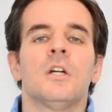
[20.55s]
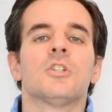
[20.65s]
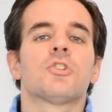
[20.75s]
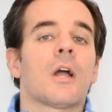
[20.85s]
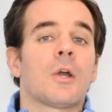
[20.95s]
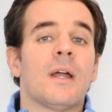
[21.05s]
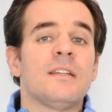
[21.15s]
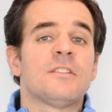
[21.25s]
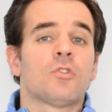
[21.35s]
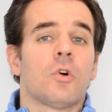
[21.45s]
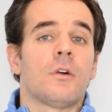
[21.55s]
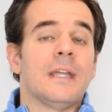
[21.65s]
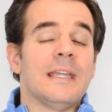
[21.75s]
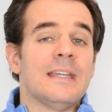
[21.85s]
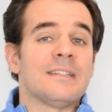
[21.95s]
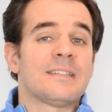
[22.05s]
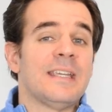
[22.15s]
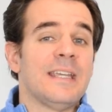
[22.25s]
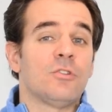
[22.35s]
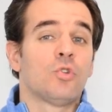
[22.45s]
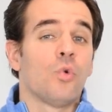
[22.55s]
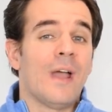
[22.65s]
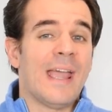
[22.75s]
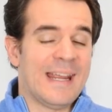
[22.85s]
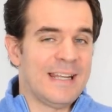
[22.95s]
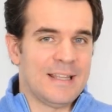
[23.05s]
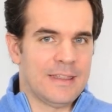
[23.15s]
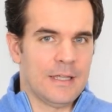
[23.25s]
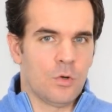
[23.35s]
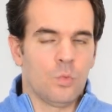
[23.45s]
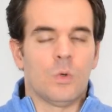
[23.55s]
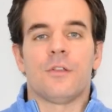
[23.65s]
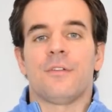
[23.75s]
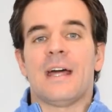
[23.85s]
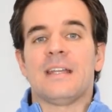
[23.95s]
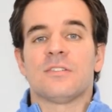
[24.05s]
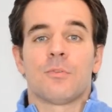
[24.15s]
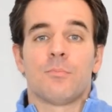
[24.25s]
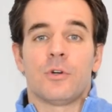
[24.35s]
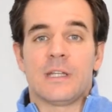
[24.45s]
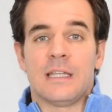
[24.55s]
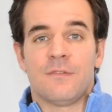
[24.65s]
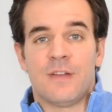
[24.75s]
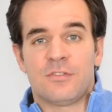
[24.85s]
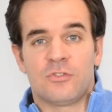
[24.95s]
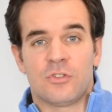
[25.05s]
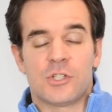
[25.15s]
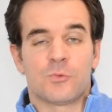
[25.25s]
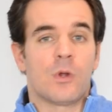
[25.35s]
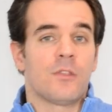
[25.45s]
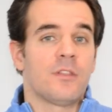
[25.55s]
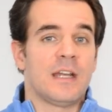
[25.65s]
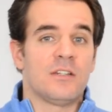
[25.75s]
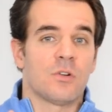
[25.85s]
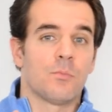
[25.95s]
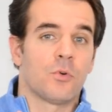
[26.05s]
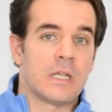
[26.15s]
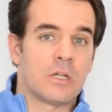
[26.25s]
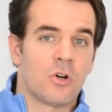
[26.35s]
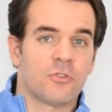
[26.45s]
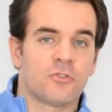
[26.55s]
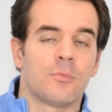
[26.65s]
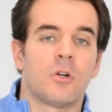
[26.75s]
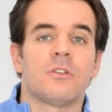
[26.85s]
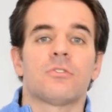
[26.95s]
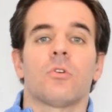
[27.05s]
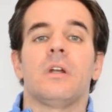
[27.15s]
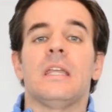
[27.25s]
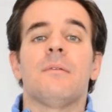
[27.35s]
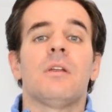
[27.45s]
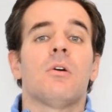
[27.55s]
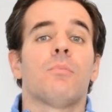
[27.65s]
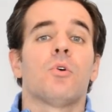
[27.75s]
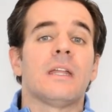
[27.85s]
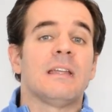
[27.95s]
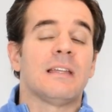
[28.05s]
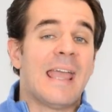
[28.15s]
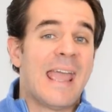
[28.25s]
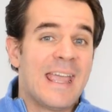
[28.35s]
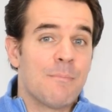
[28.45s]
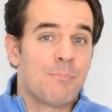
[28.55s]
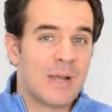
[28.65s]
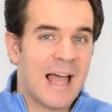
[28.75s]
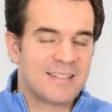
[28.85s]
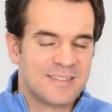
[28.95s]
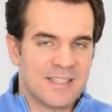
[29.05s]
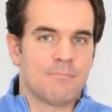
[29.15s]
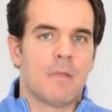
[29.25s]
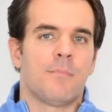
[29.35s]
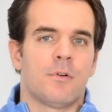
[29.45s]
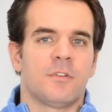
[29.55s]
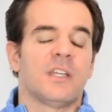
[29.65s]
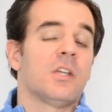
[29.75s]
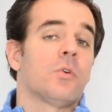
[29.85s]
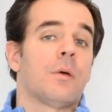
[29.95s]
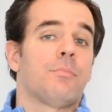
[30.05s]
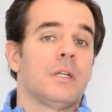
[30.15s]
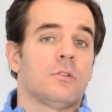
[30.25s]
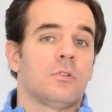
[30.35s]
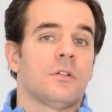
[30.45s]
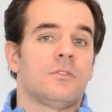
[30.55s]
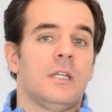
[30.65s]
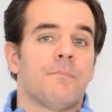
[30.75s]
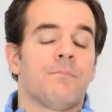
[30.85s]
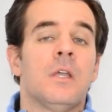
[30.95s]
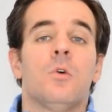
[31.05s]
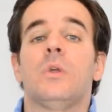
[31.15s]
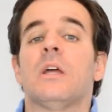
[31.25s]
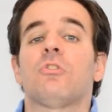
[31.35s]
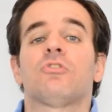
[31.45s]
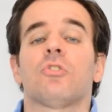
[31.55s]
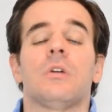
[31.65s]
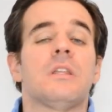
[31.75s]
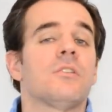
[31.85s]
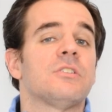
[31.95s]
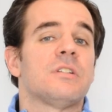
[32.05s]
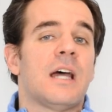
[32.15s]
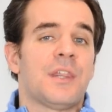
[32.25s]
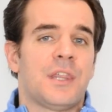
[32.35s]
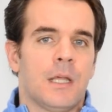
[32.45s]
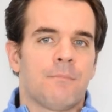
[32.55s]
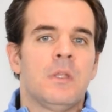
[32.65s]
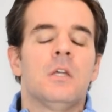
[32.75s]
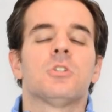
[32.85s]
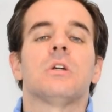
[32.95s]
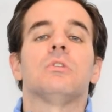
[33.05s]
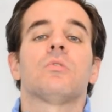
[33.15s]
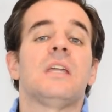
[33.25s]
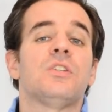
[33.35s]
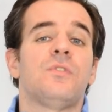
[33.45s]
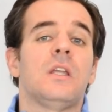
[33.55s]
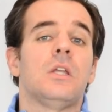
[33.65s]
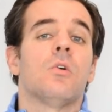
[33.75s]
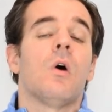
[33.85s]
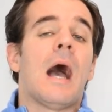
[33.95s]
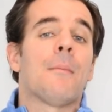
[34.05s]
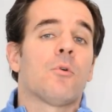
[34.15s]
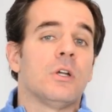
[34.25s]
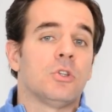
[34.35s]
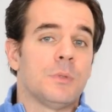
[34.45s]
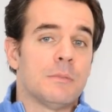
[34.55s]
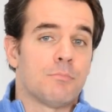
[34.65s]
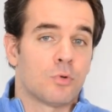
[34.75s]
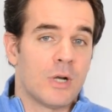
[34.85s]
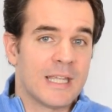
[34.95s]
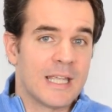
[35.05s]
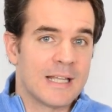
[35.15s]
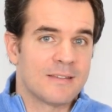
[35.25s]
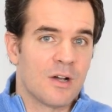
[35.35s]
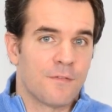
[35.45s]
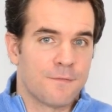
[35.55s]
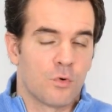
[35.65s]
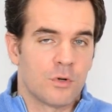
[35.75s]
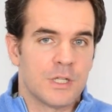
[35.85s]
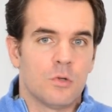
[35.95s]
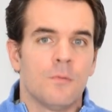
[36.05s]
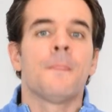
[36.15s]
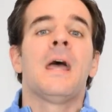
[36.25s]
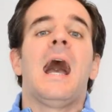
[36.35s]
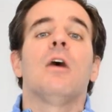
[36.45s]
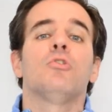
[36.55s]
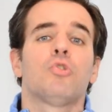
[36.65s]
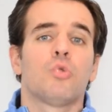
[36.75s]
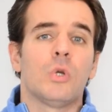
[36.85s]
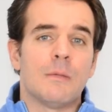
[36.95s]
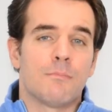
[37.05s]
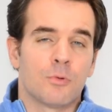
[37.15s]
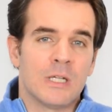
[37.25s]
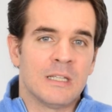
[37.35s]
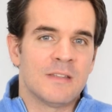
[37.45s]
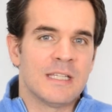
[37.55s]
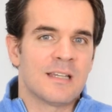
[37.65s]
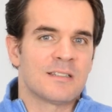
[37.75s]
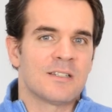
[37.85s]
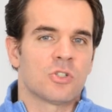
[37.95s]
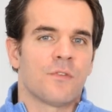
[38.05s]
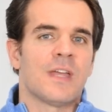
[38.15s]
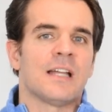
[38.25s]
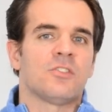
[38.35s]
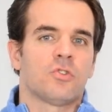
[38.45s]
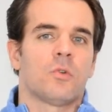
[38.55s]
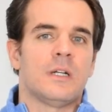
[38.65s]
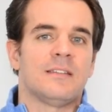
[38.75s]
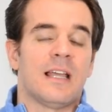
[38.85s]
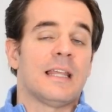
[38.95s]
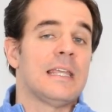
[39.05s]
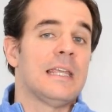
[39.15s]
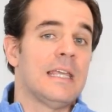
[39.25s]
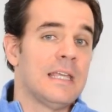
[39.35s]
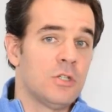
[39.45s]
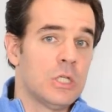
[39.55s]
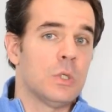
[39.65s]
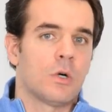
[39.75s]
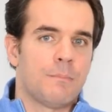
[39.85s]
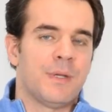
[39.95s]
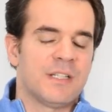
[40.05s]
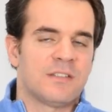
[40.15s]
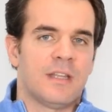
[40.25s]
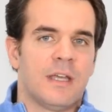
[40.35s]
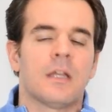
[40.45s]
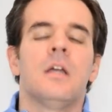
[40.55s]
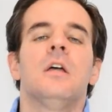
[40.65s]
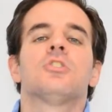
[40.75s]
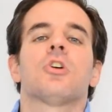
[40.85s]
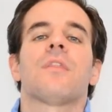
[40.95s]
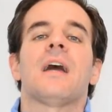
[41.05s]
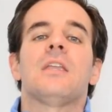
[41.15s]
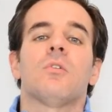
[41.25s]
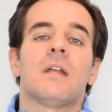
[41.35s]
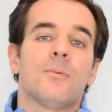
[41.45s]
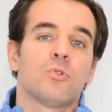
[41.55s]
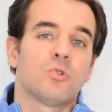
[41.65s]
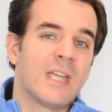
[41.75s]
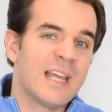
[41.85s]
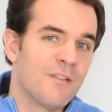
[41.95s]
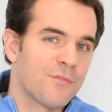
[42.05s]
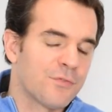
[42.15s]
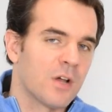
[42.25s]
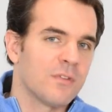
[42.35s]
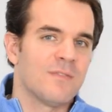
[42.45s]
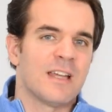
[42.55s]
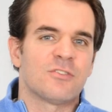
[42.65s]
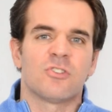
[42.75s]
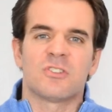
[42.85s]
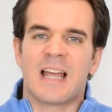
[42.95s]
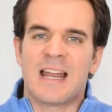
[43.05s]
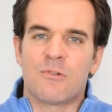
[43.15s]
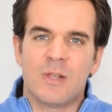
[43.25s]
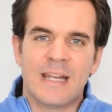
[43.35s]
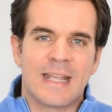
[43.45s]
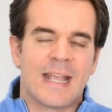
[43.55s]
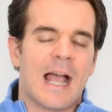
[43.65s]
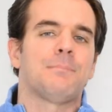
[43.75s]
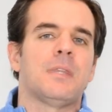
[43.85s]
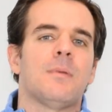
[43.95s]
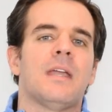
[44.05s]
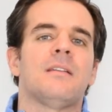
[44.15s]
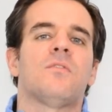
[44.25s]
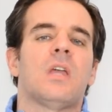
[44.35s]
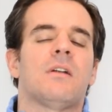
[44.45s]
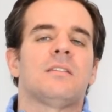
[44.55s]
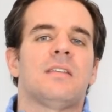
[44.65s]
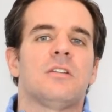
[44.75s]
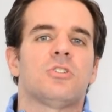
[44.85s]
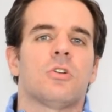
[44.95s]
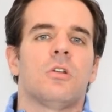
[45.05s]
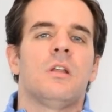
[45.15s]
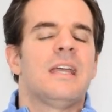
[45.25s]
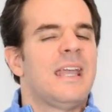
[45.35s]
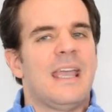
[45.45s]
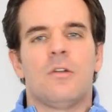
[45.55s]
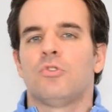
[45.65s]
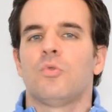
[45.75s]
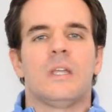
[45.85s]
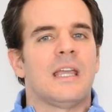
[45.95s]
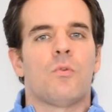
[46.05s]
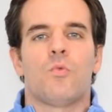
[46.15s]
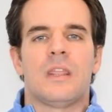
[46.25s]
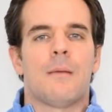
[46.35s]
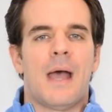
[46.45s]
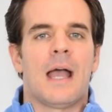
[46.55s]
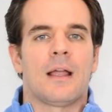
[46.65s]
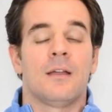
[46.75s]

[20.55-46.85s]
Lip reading: So a great story is key to anything, whether that is onboarding investors, whether that is onboarding customers, or even onboarding A-plus team members that you want to bring to your team. Without story, there is nothing. So in today's video, I'm going to be breaking it down for you, how to really bring the essence of that storytelling in your pitch deck so that you're able to get in front of investors and really captivate their attention and doing it with a bang.